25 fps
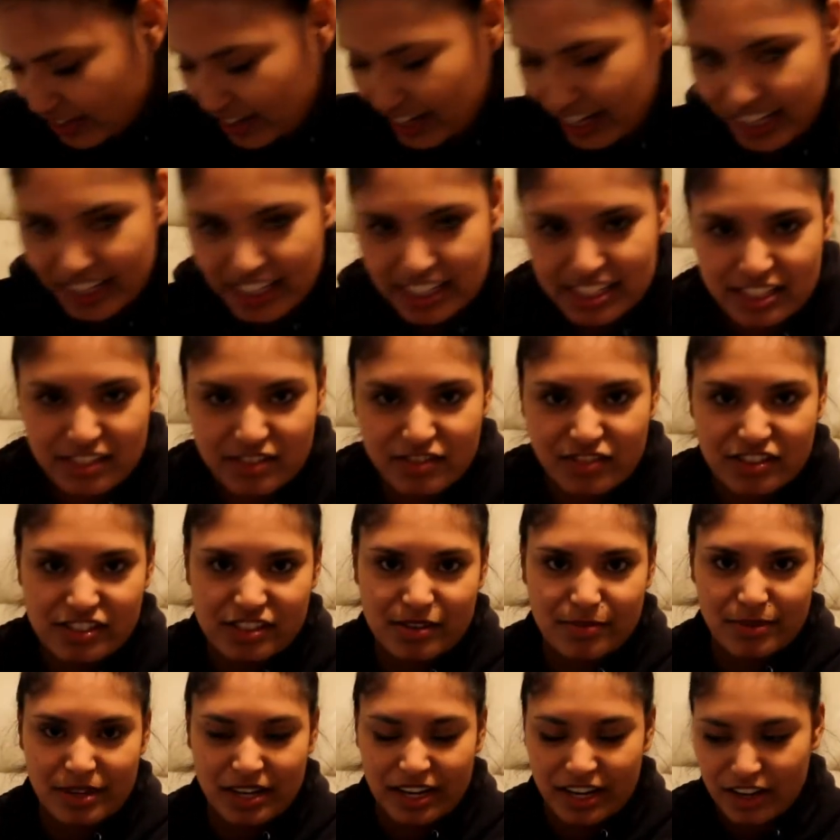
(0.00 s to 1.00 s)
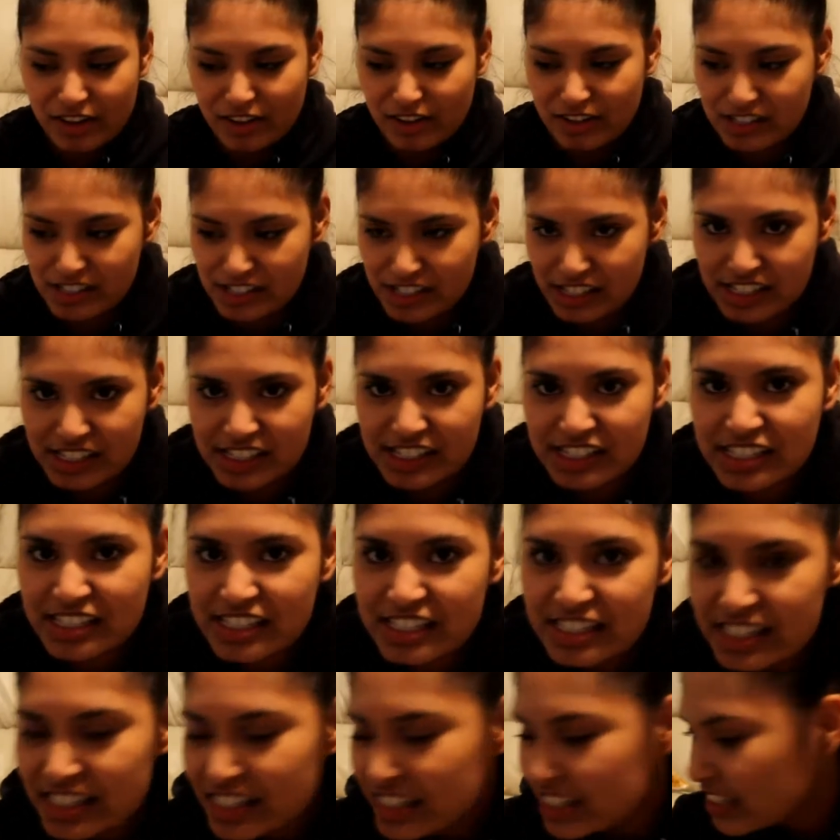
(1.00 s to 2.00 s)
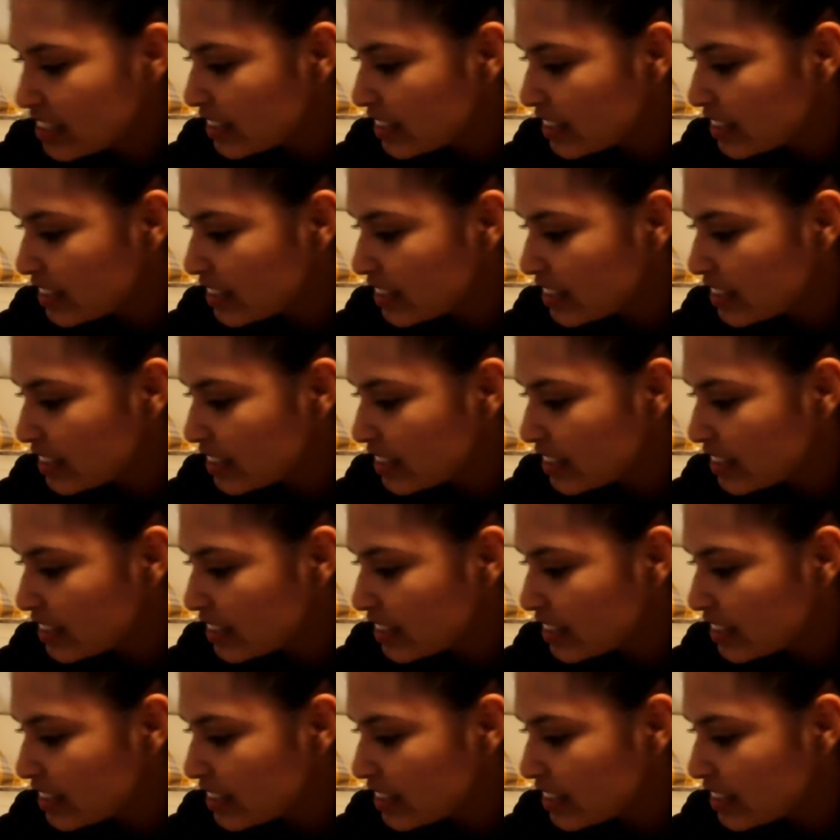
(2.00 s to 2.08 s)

And then, okay, this is for something else.